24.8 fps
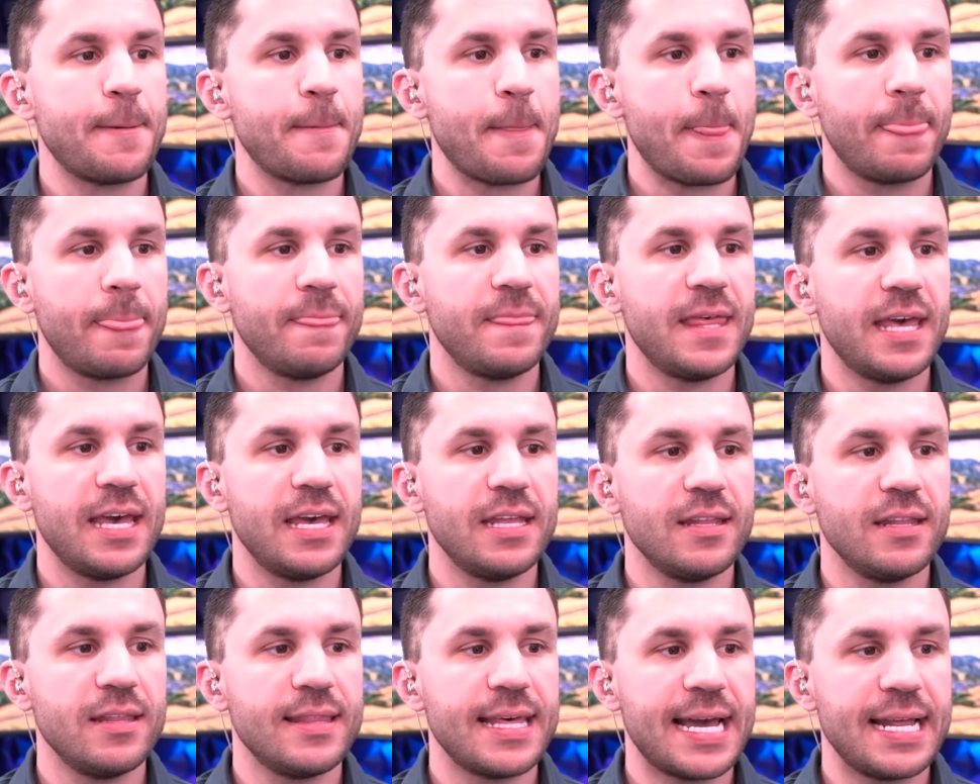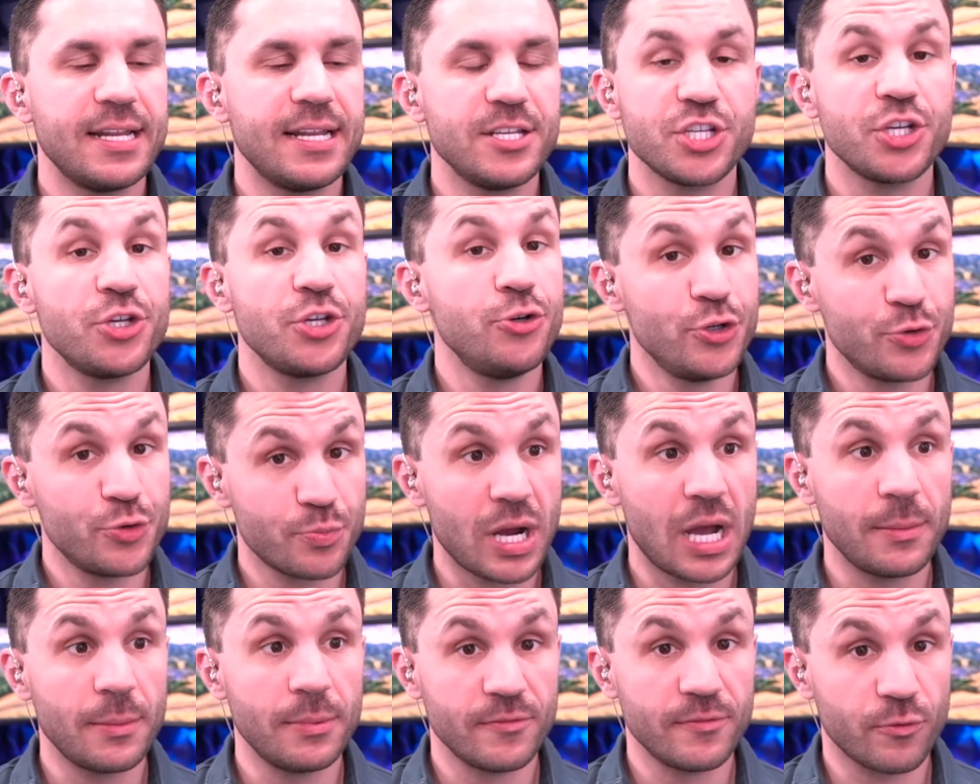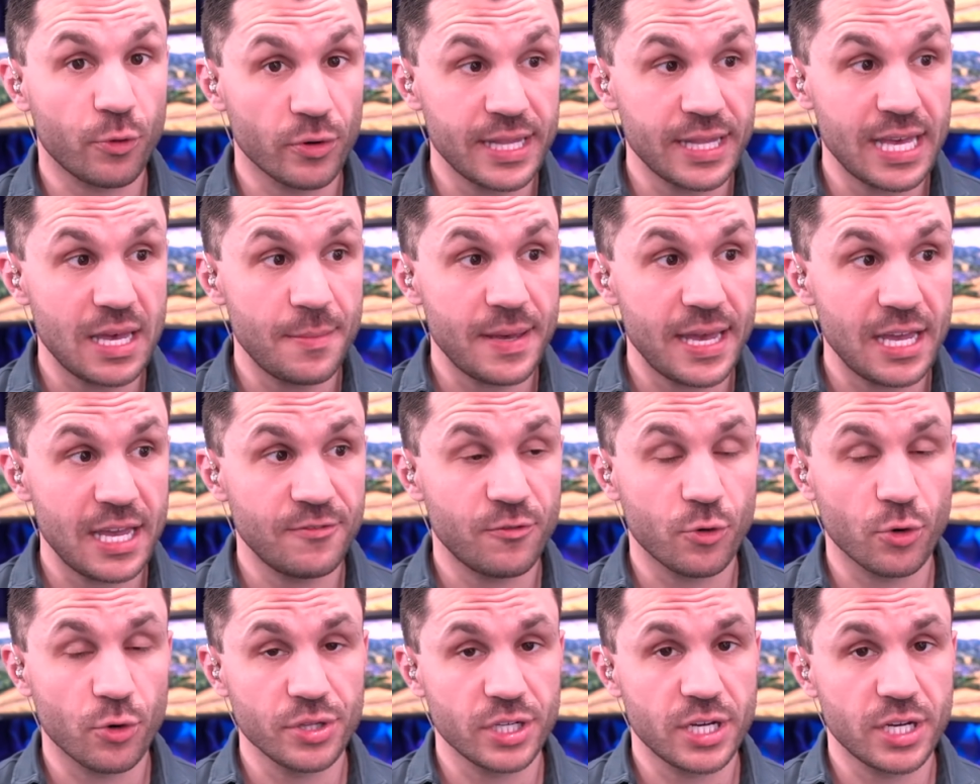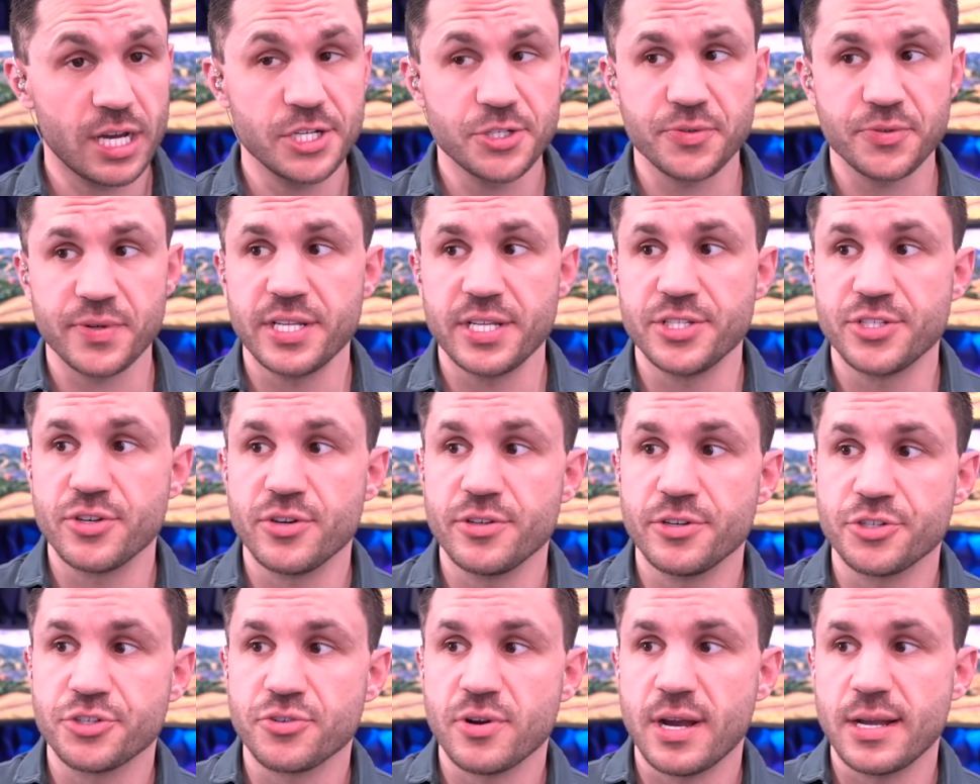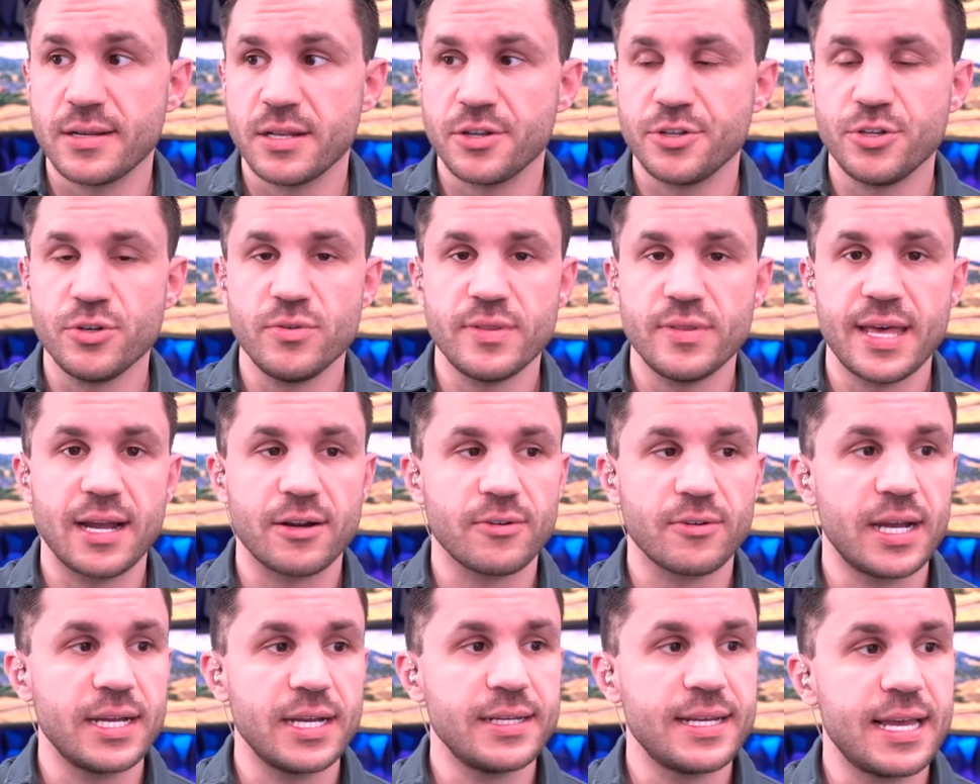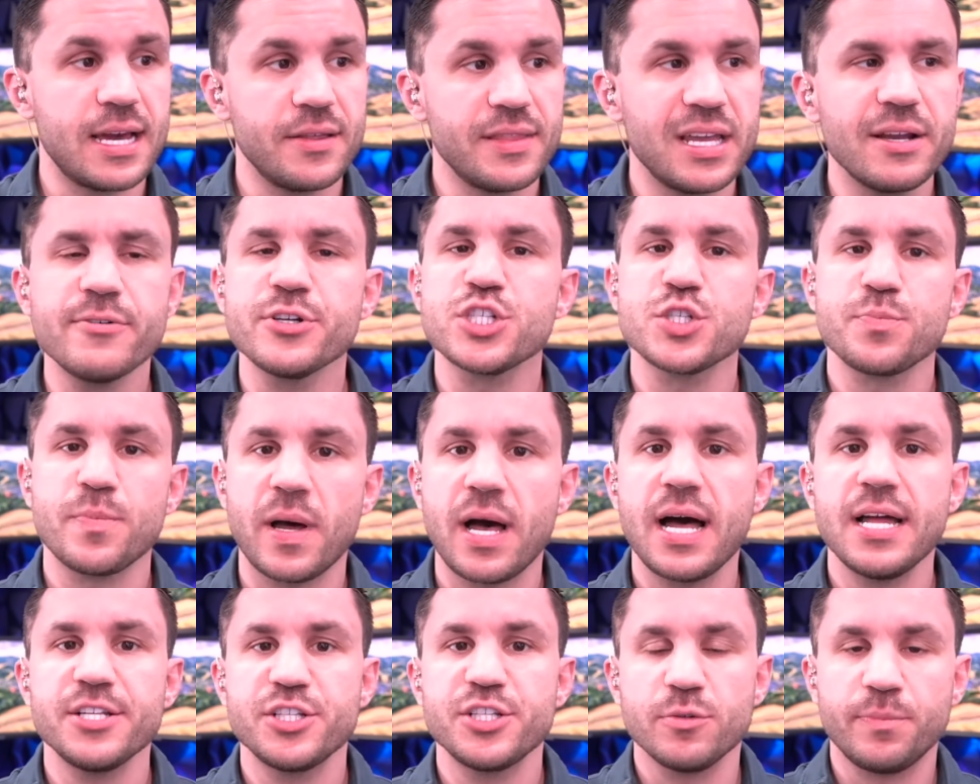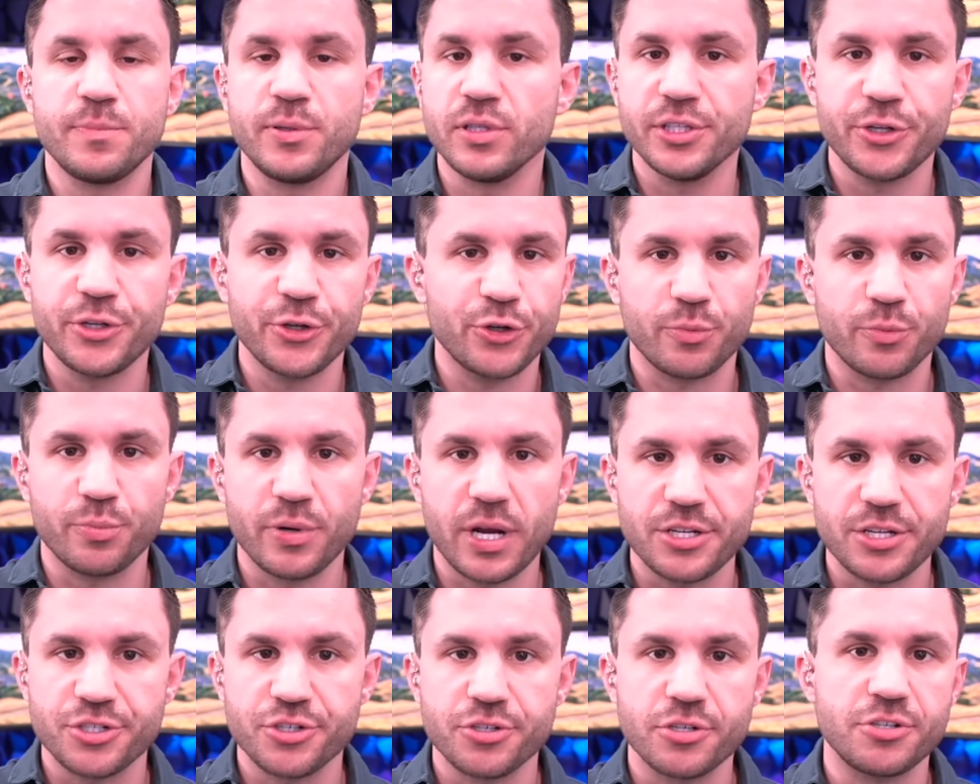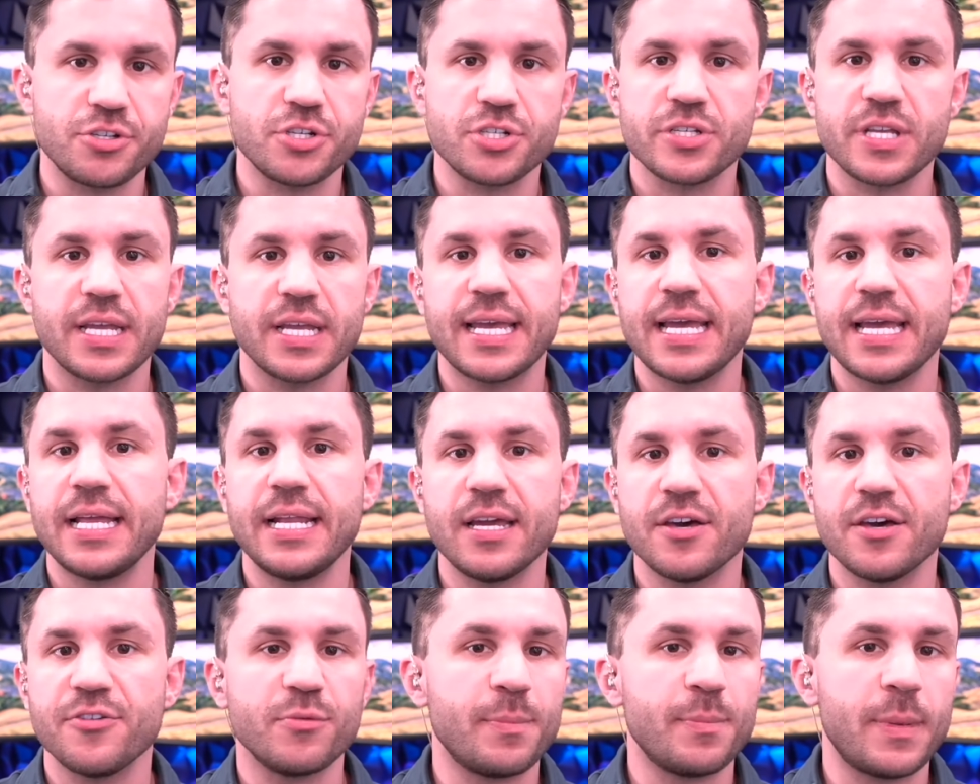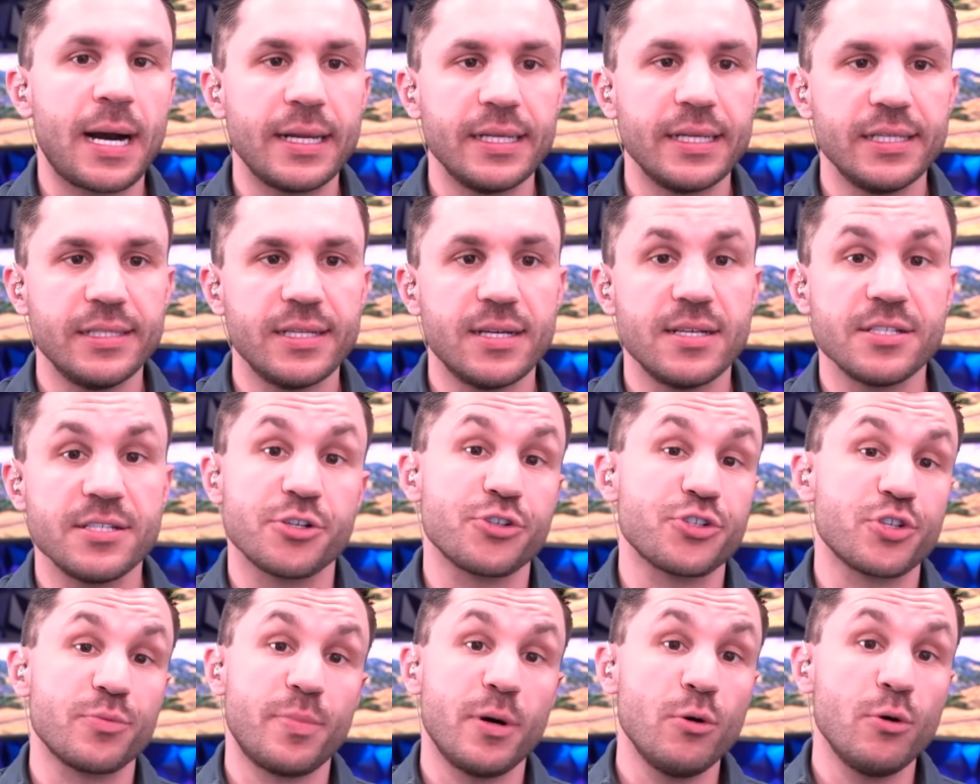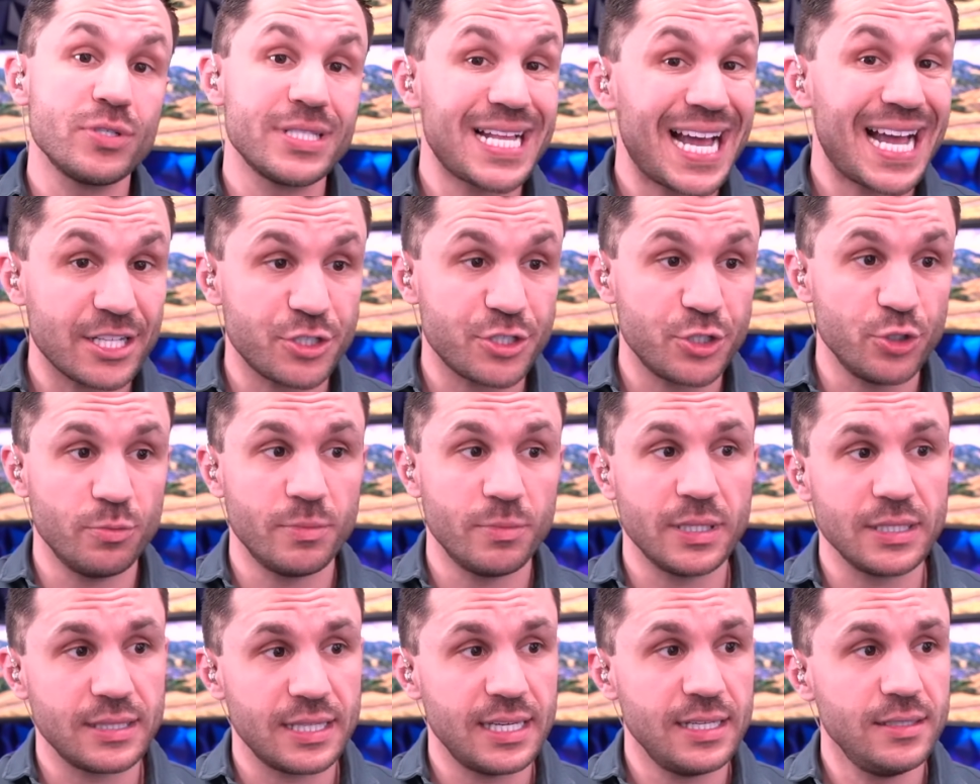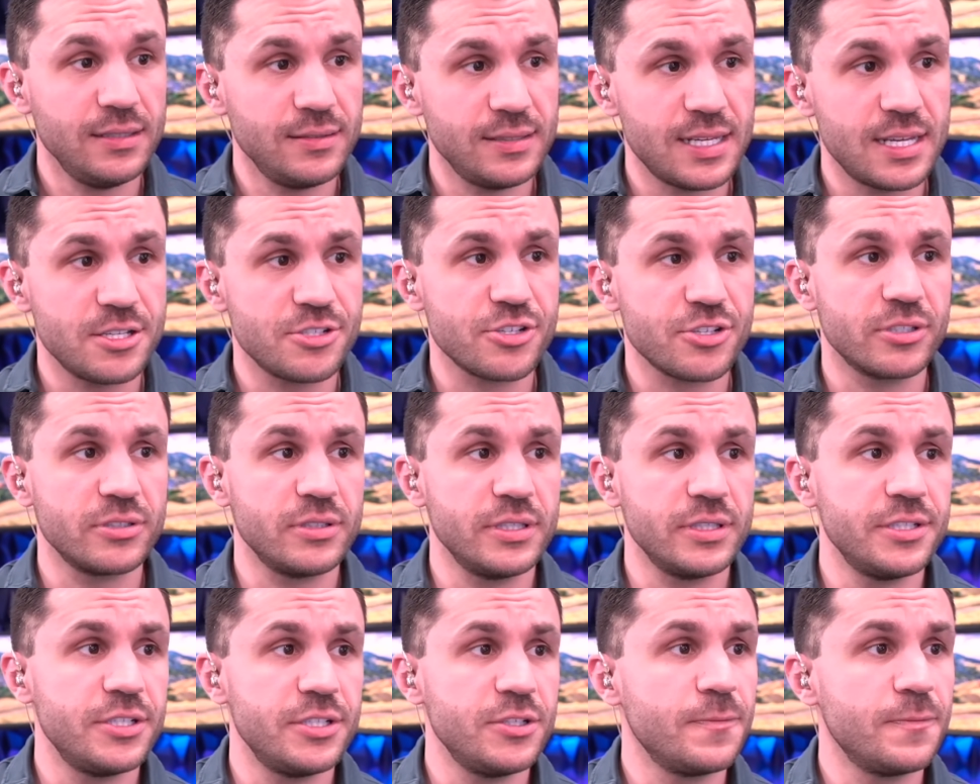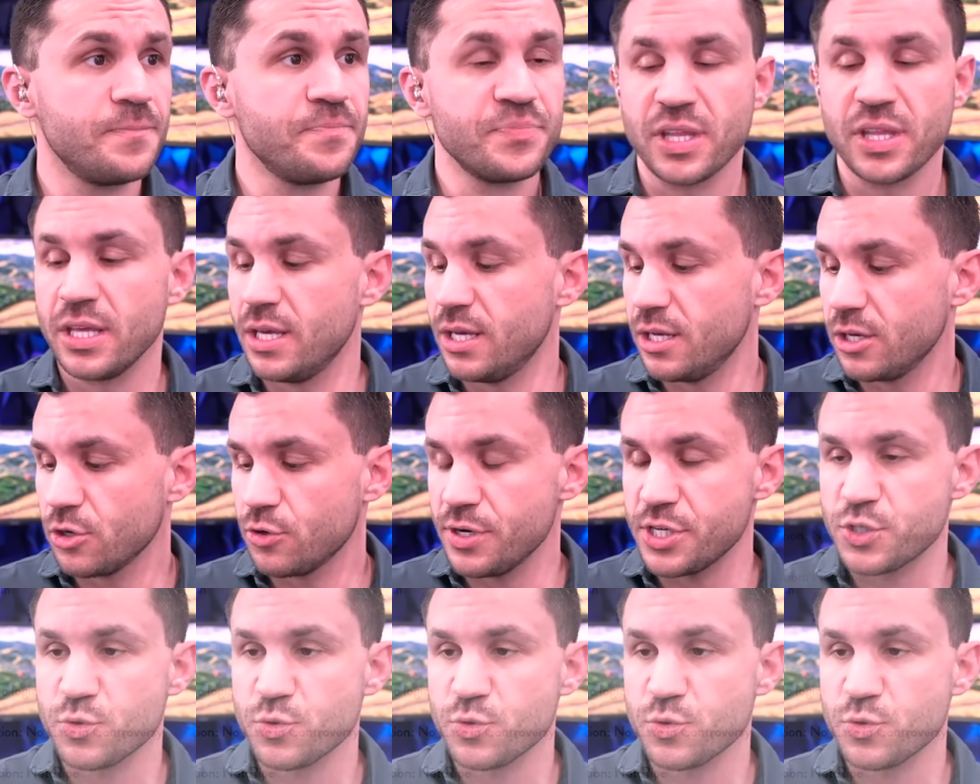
then that is a huge problem for them and for the country. And so they're trying to do that right now. They respond to political pressures just like any other body does. They're supposed not to, but they, they certainly do. Chris